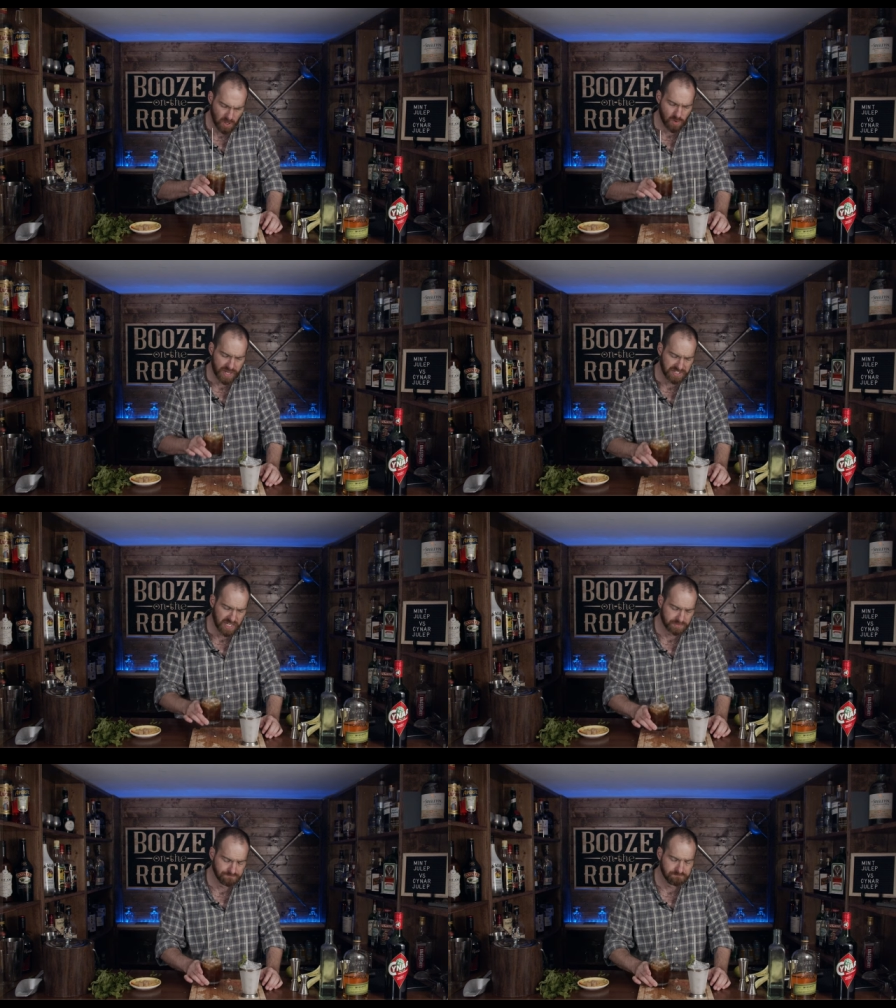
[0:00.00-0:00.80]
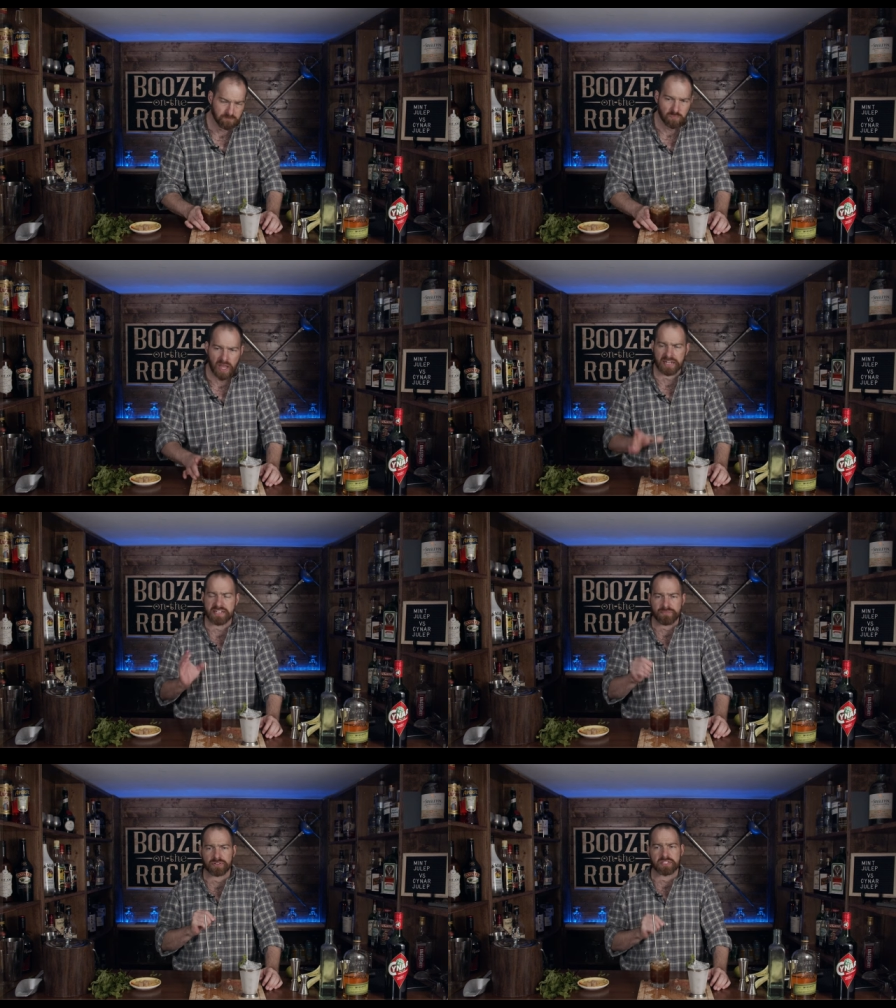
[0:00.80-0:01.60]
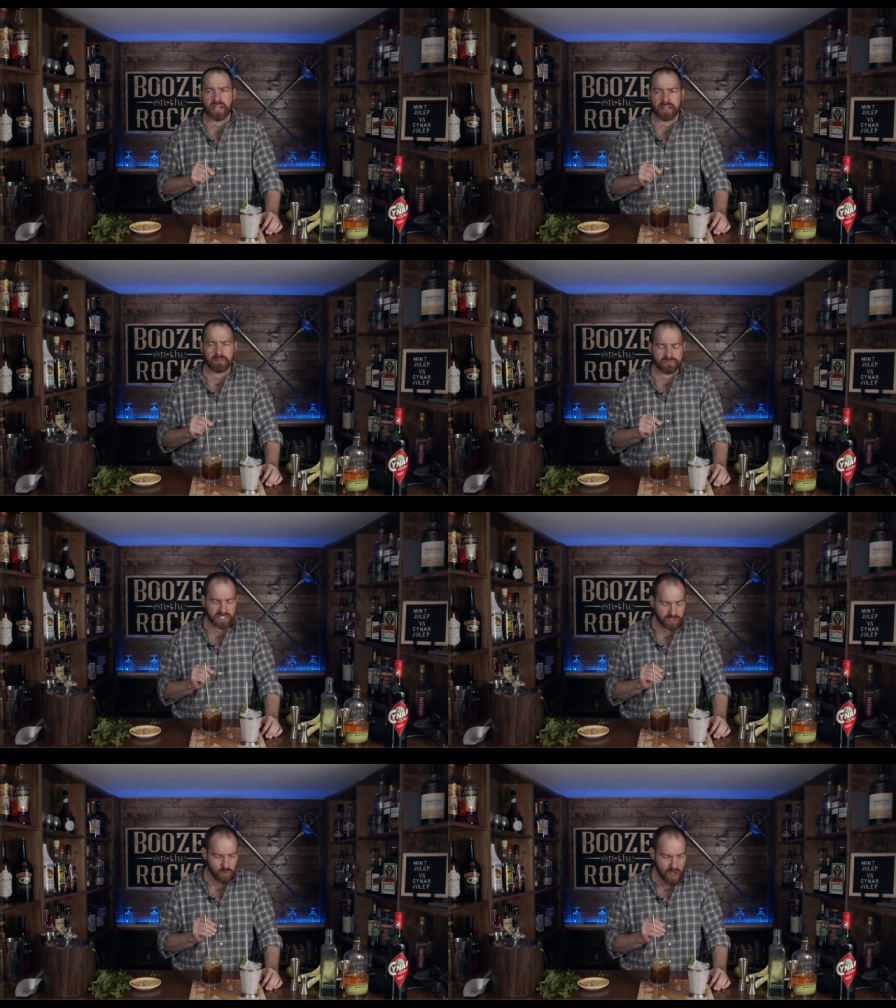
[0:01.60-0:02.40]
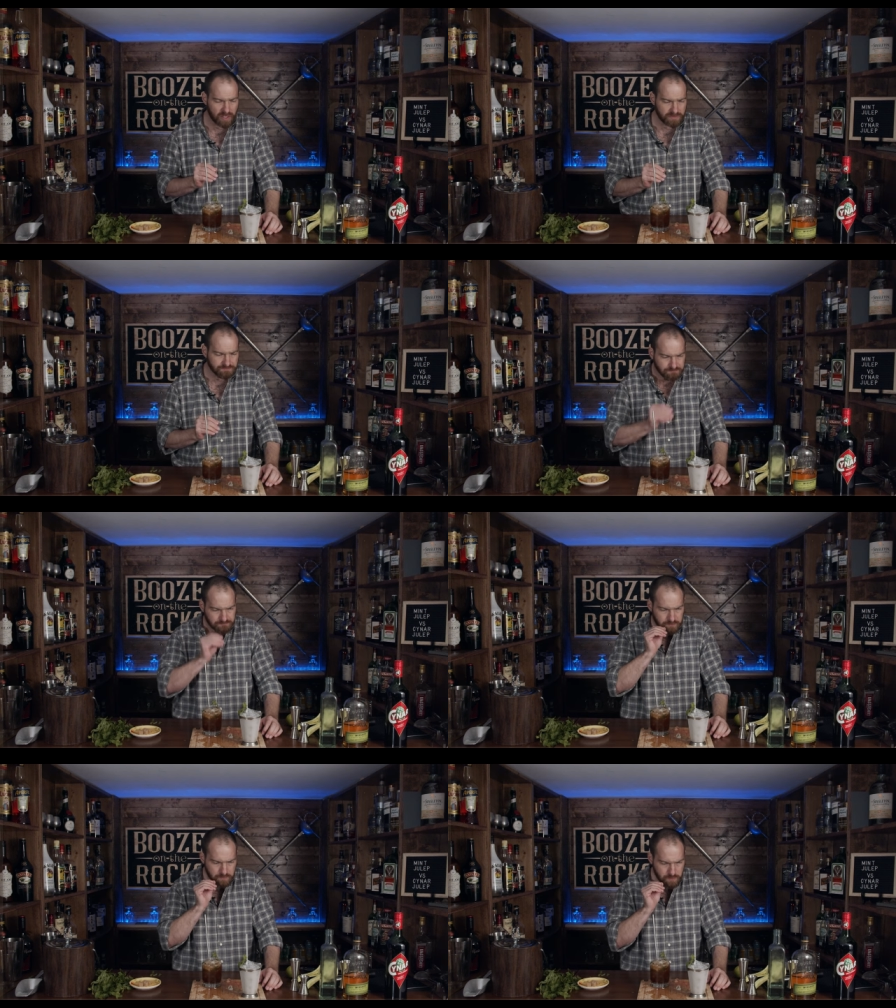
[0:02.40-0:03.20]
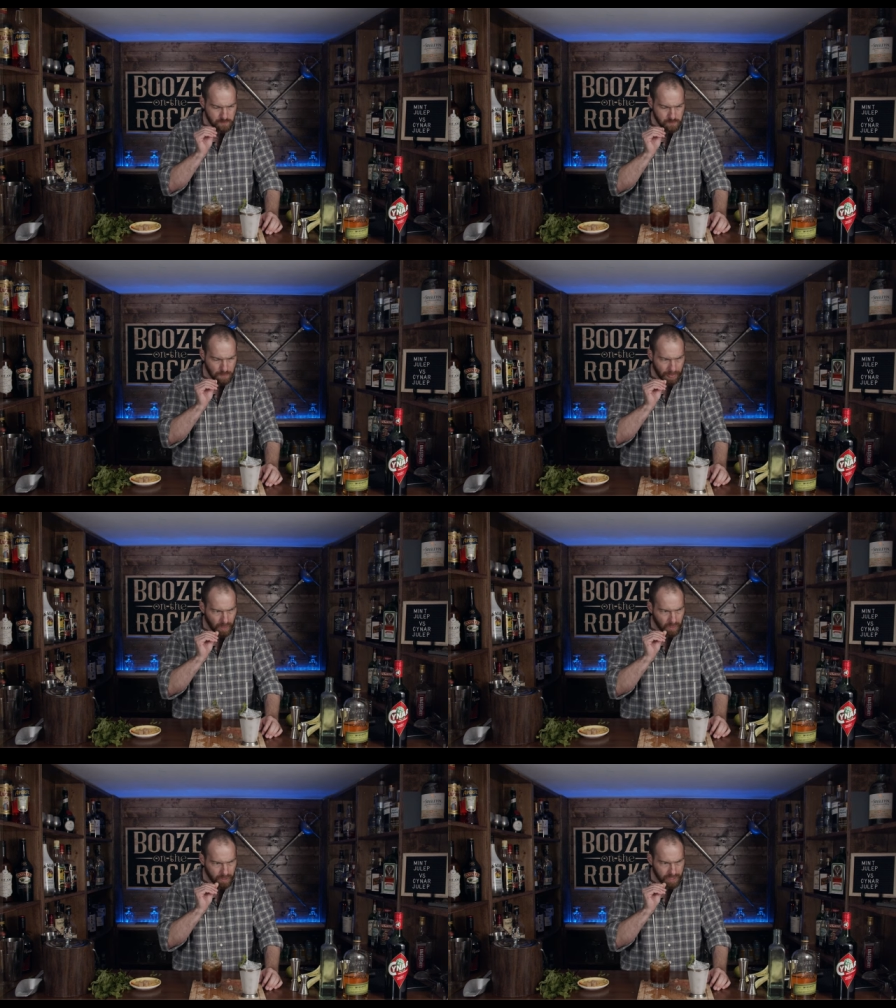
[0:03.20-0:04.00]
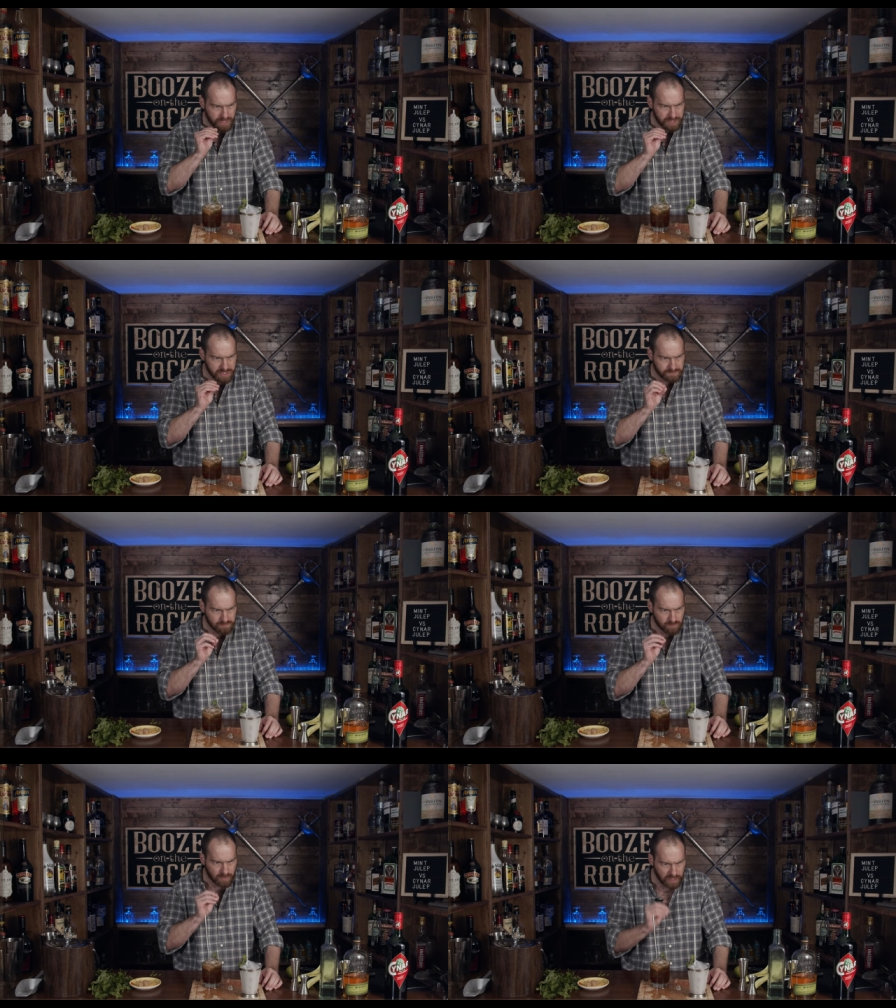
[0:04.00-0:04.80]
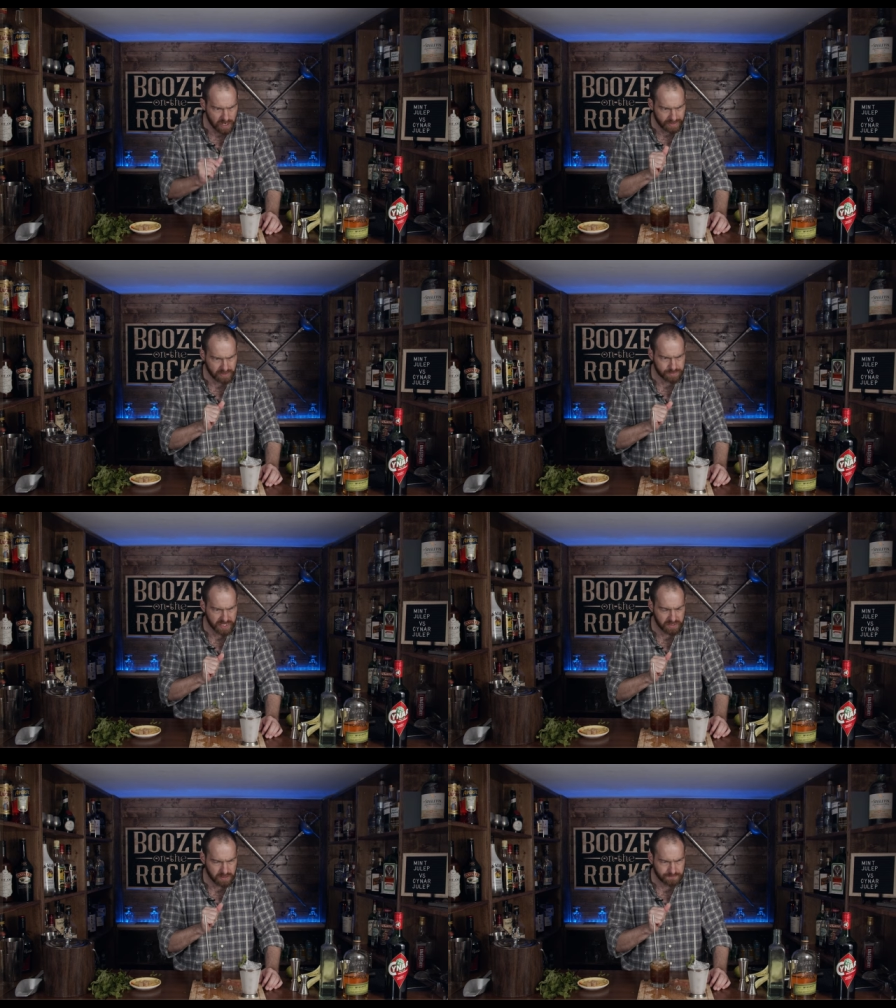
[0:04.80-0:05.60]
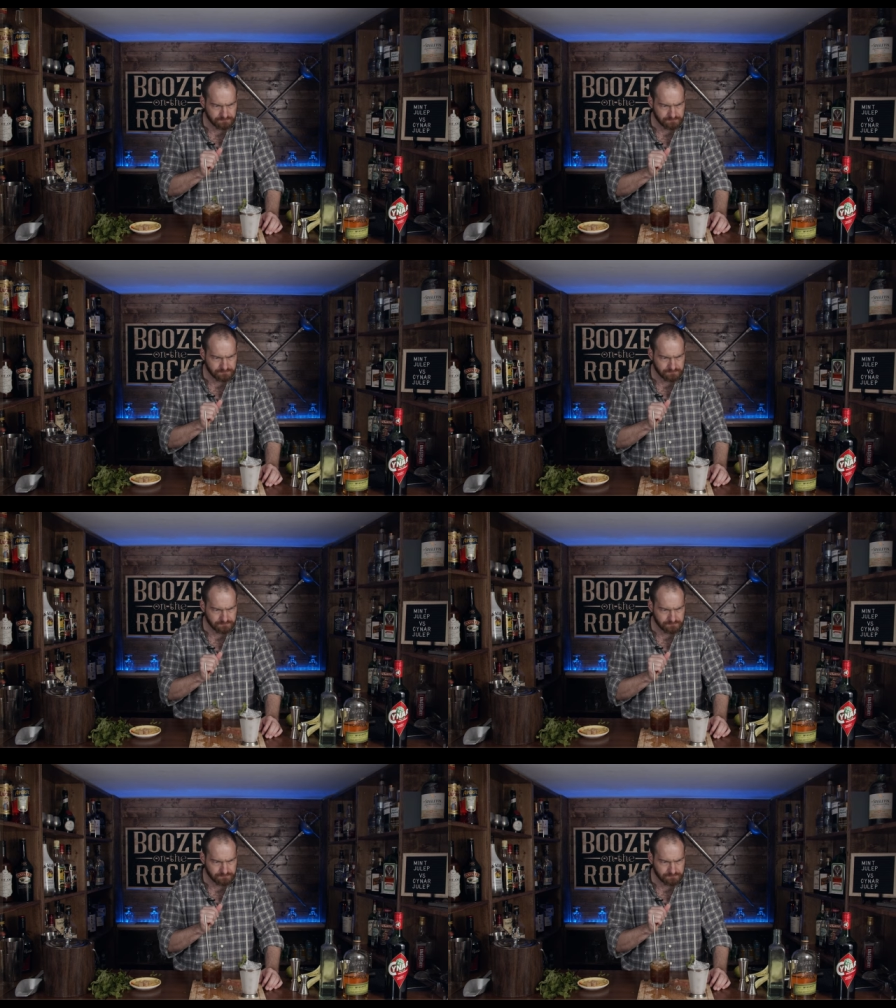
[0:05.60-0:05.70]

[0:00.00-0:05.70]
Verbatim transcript: Oh, that's a, a different taste as well. It's got the mint.